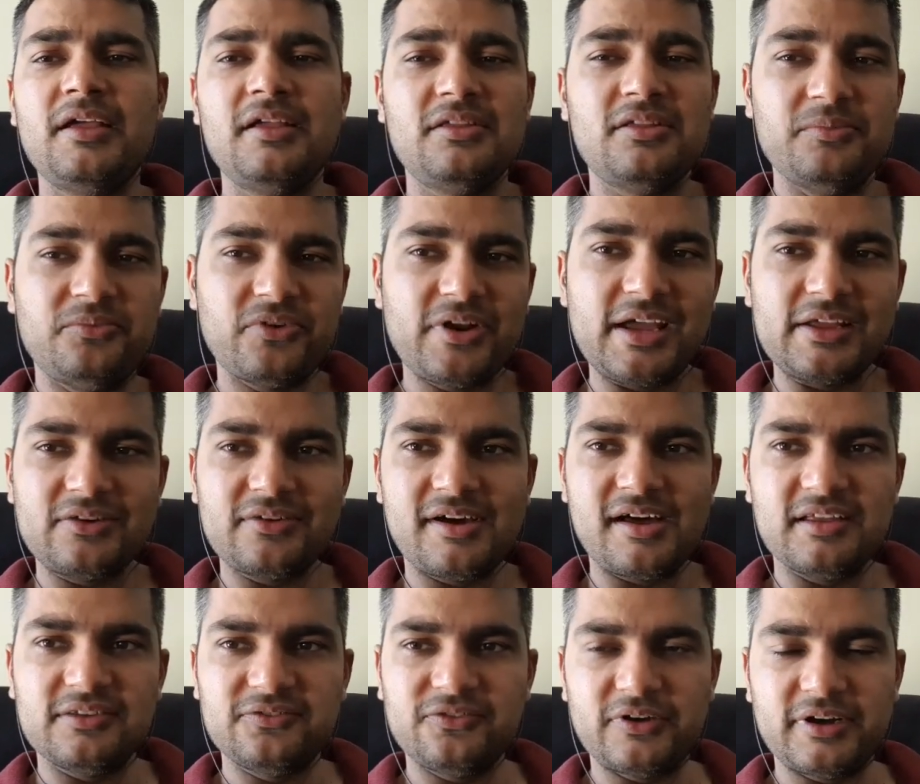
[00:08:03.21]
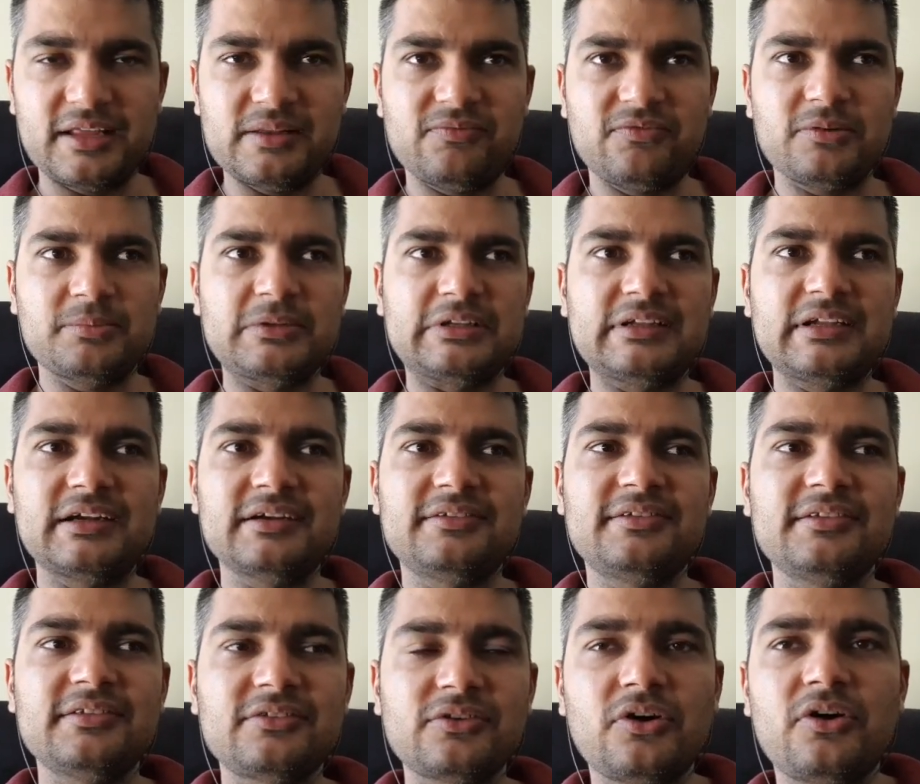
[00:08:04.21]
So I'm trying to ask for help from the
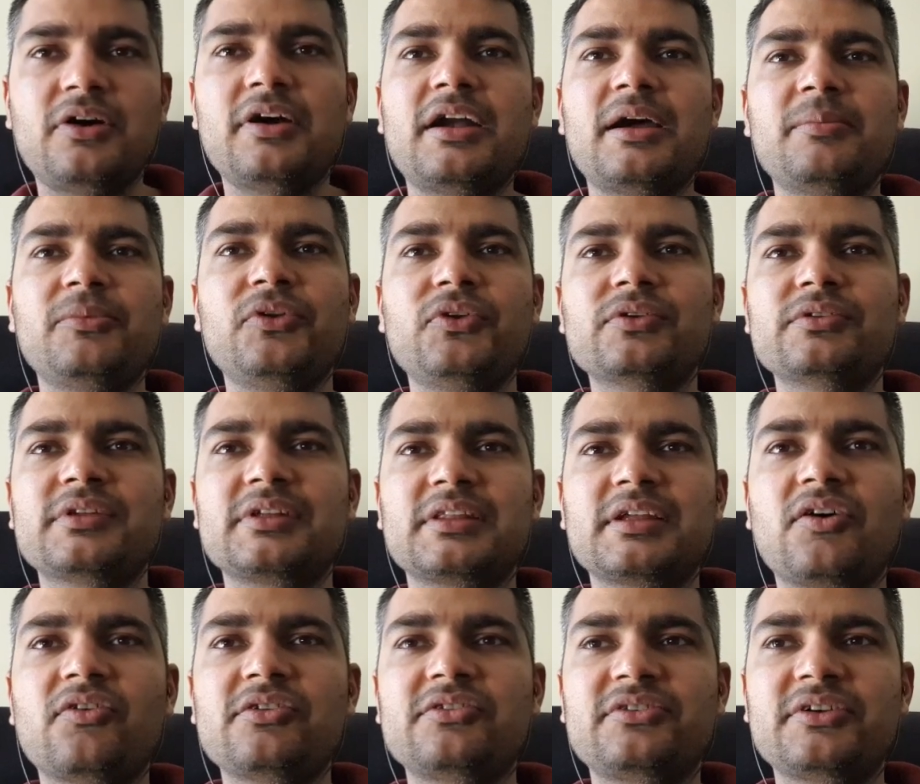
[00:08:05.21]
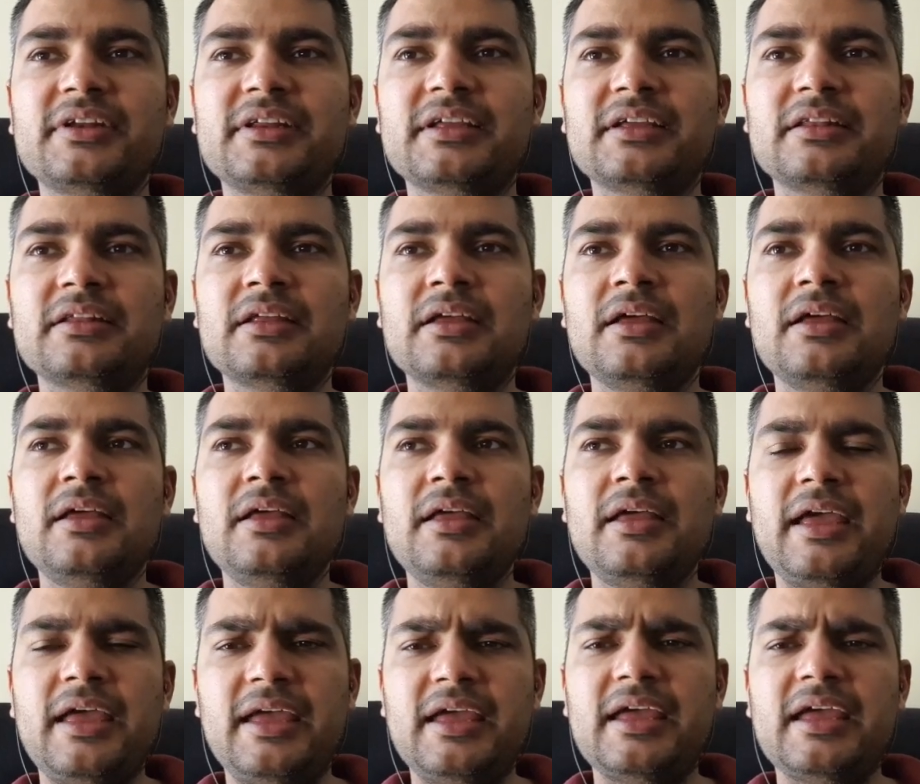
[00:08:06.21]
nurses, or I'm using the Australian
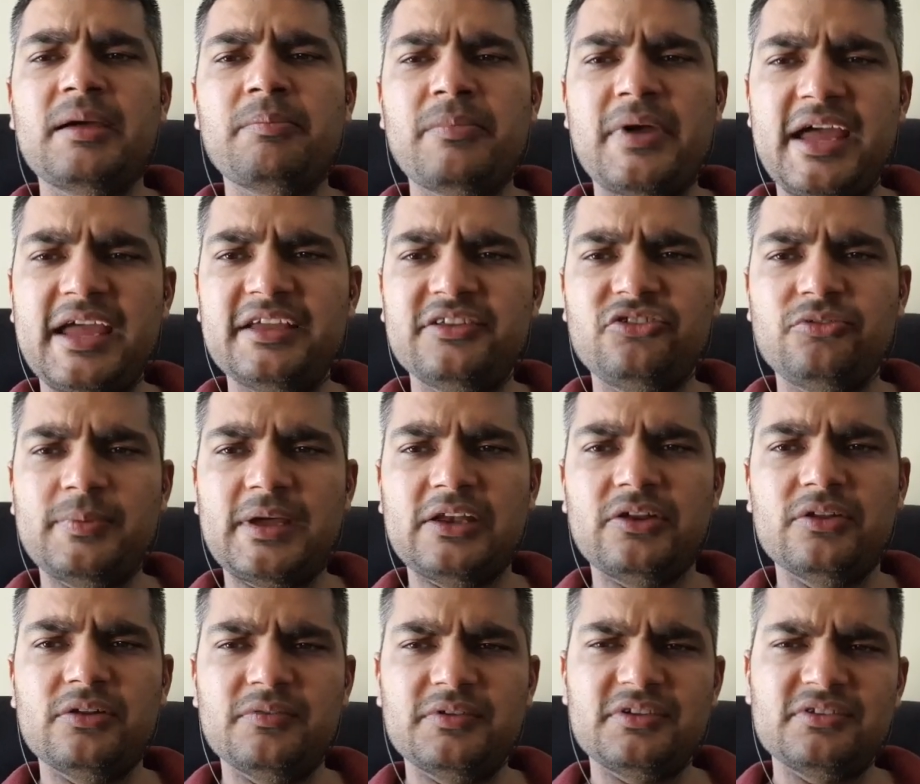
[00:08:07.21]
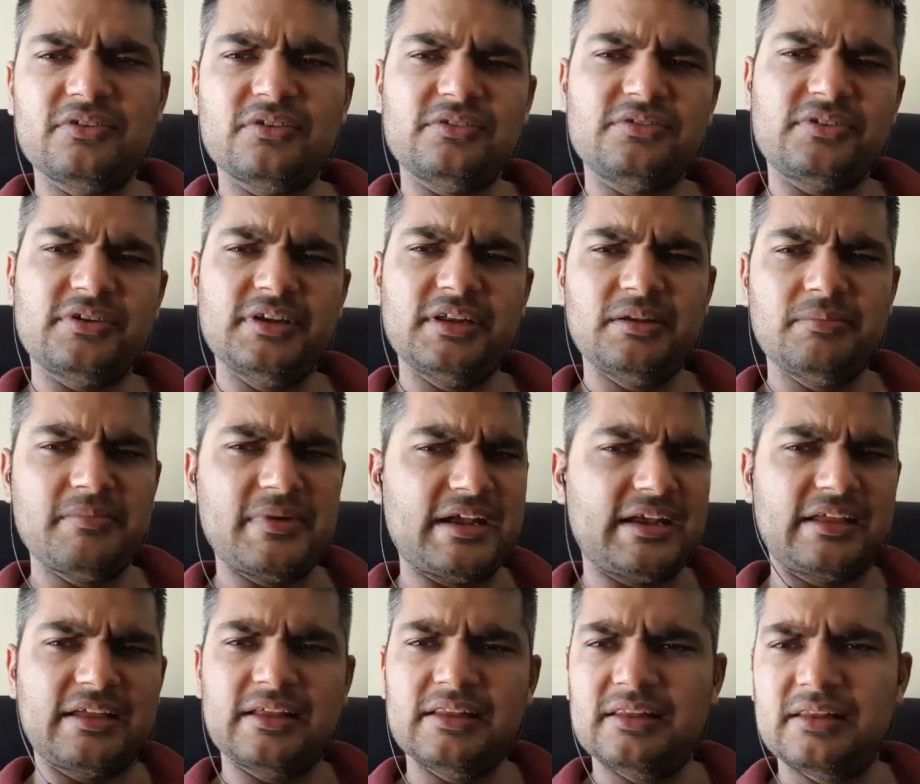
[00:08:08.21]
AMH manual, which is Australian
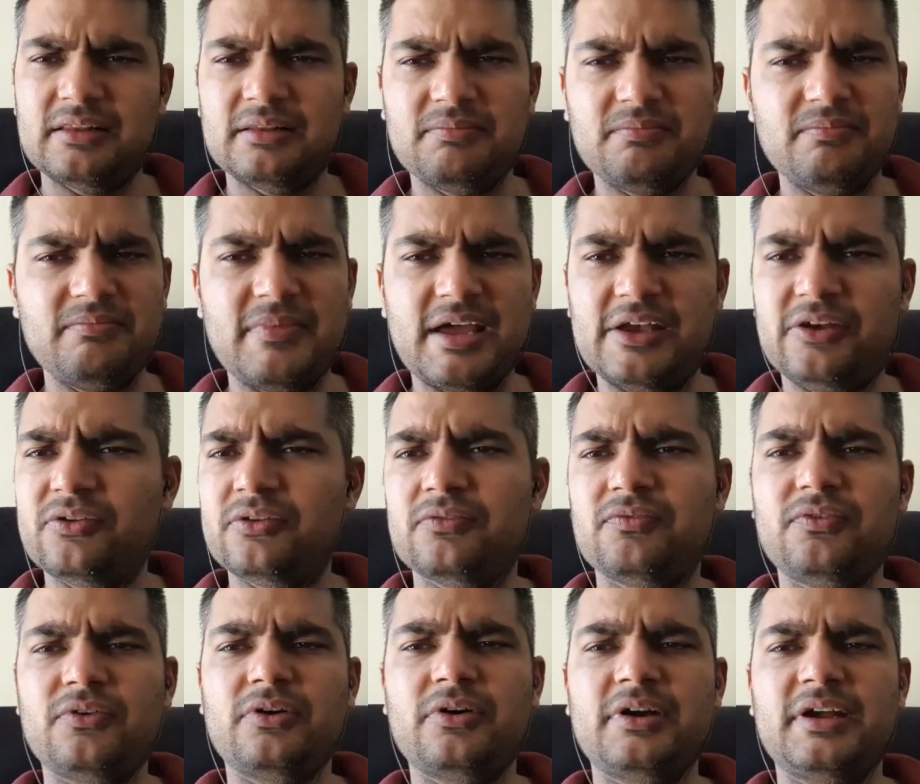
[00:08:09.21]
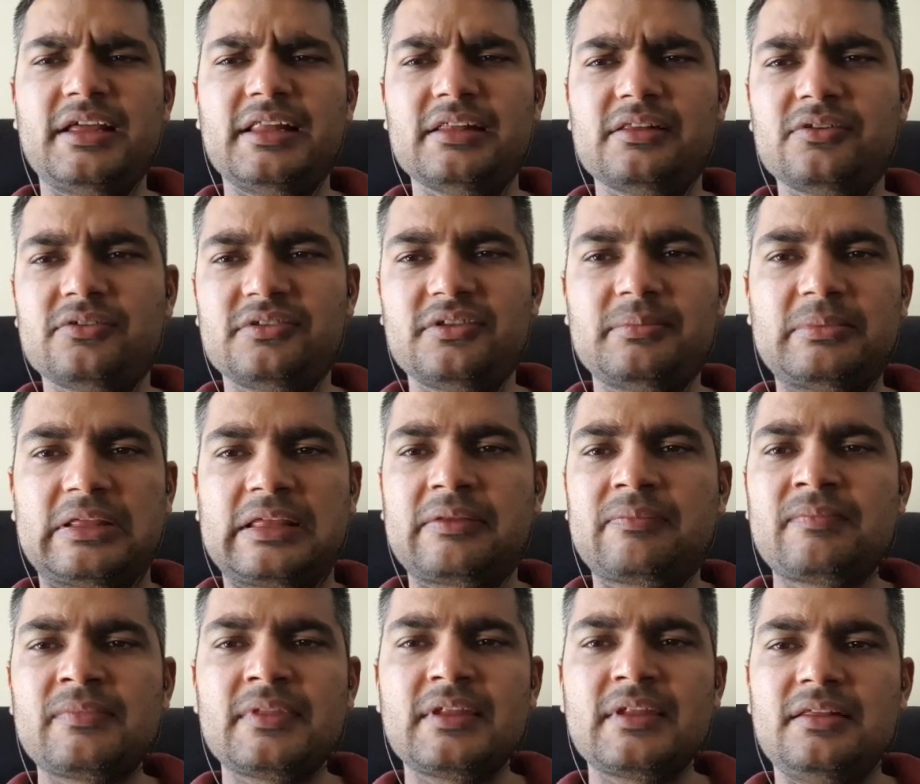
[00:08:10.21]
Medical Manual for Health or something
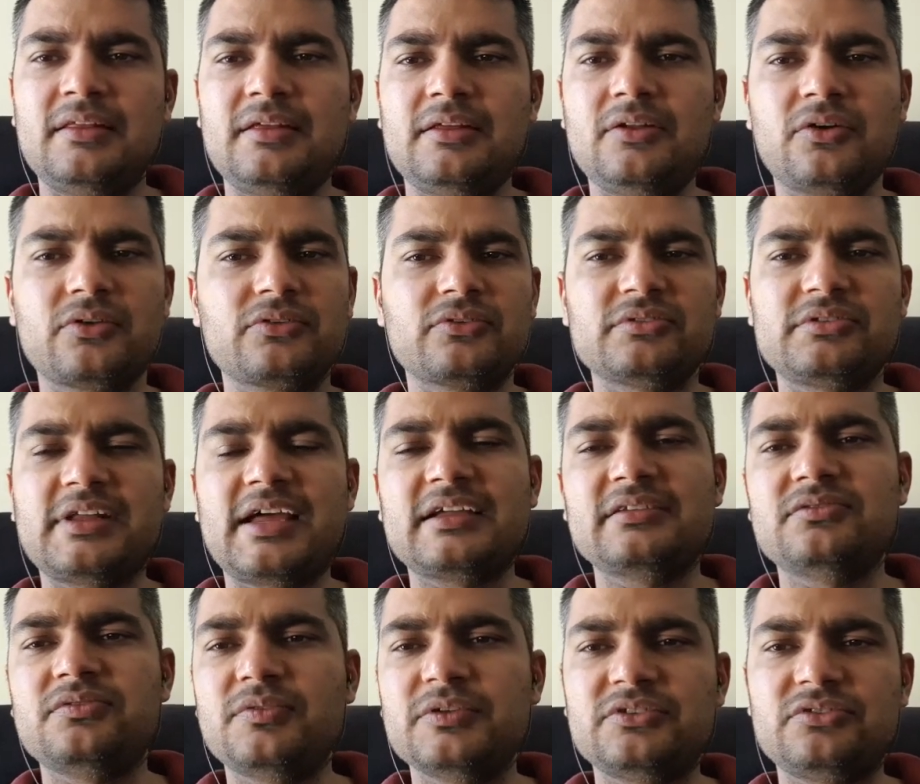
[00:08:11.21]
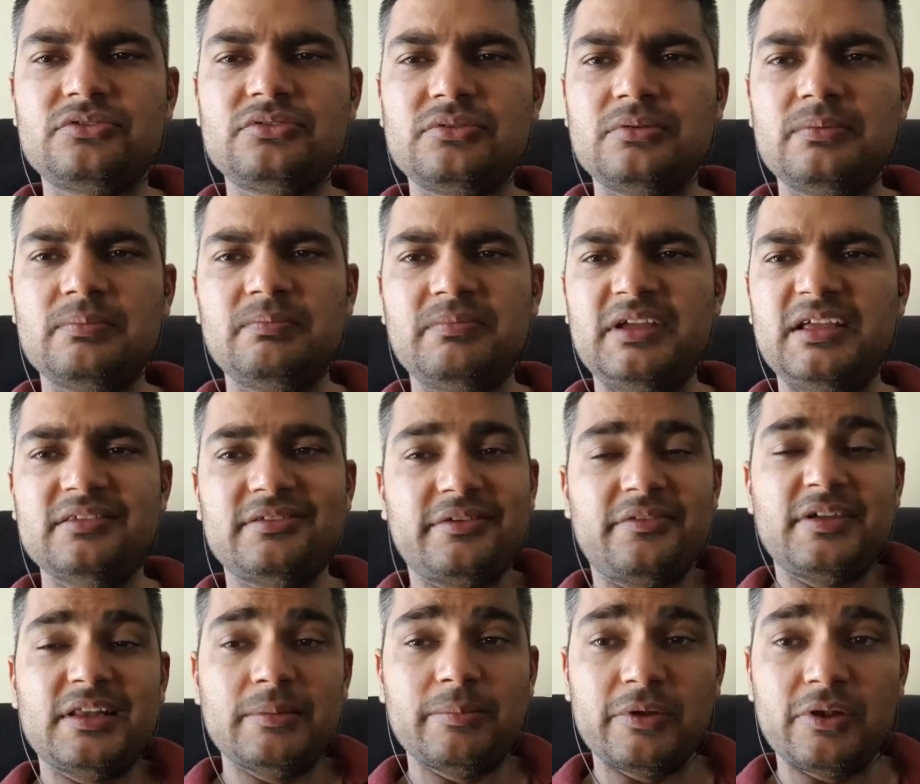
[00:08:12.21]
along those lines, which is
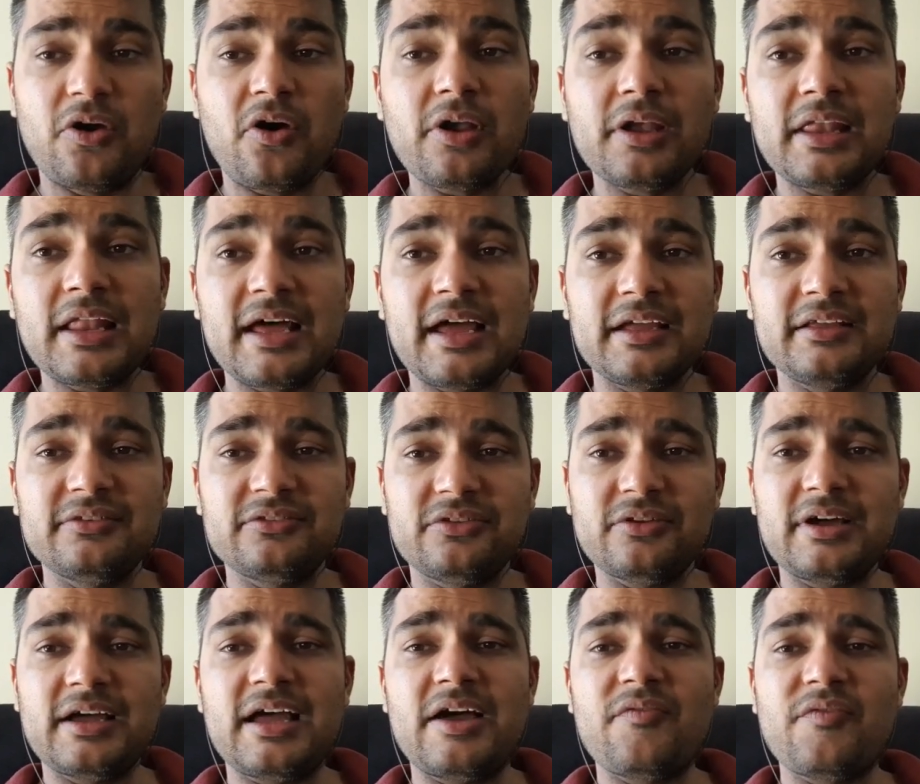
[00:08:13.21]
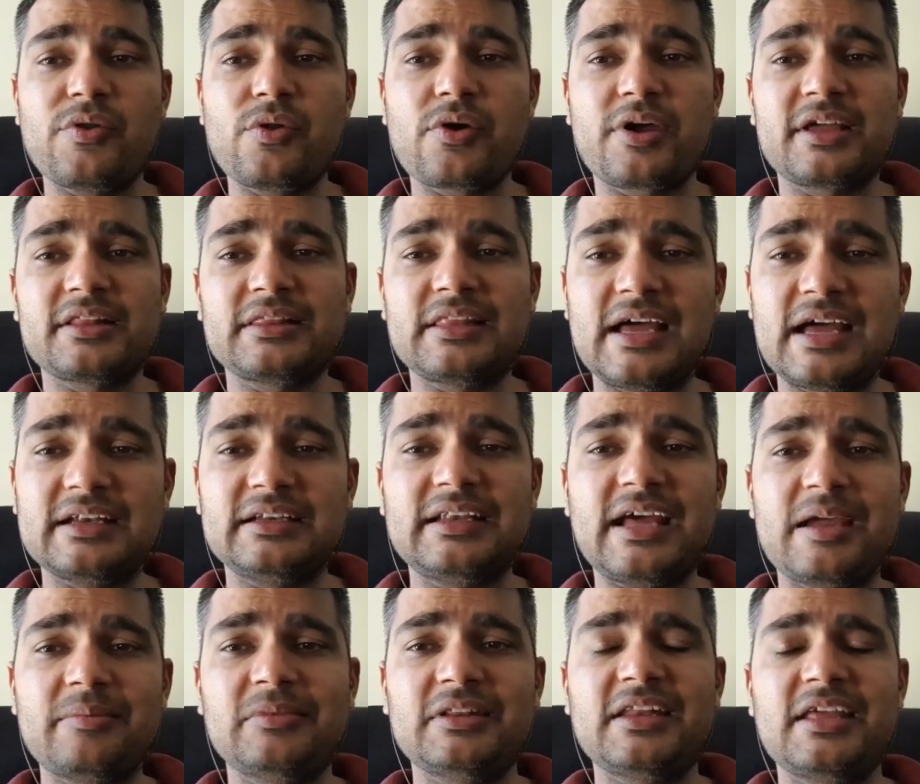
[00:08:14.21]
available online. So I have a look at that,
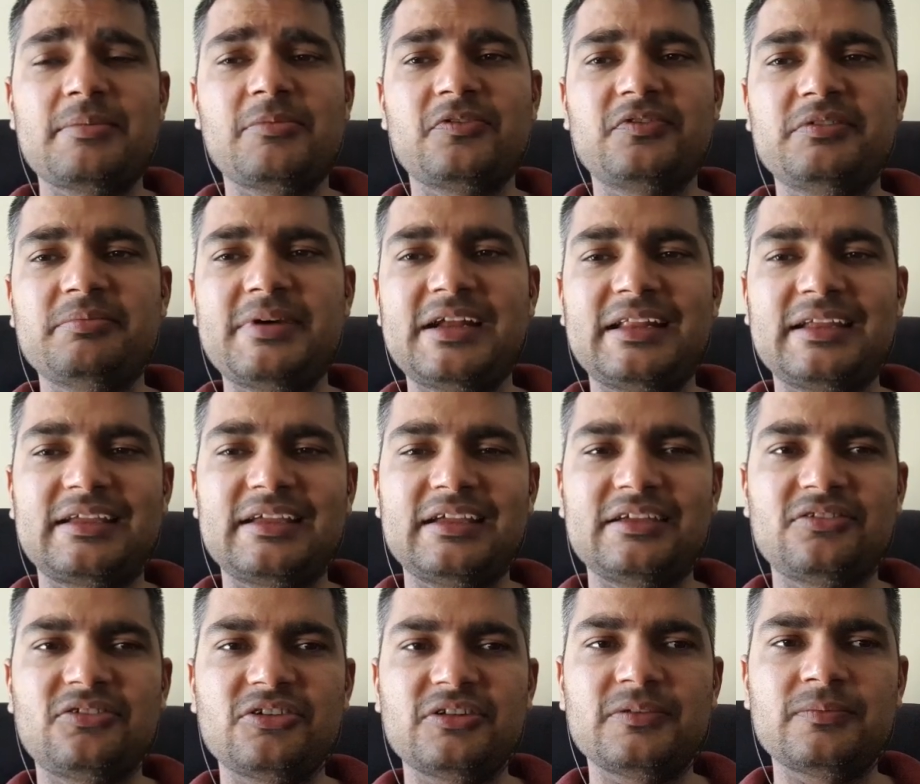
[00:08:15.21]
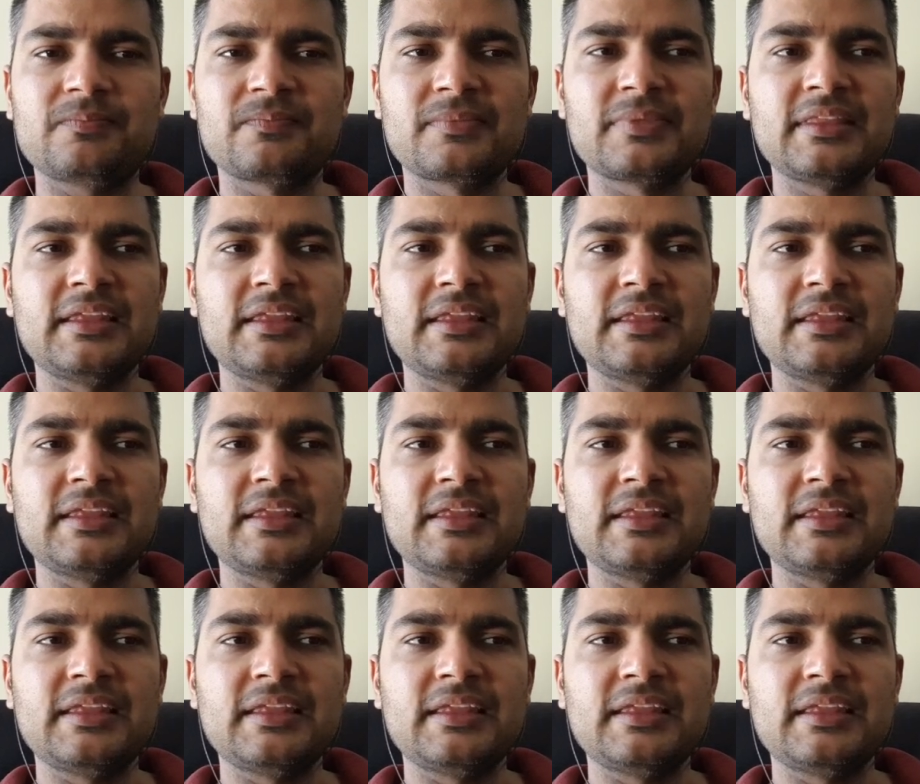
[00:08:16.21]
type the name of the medication.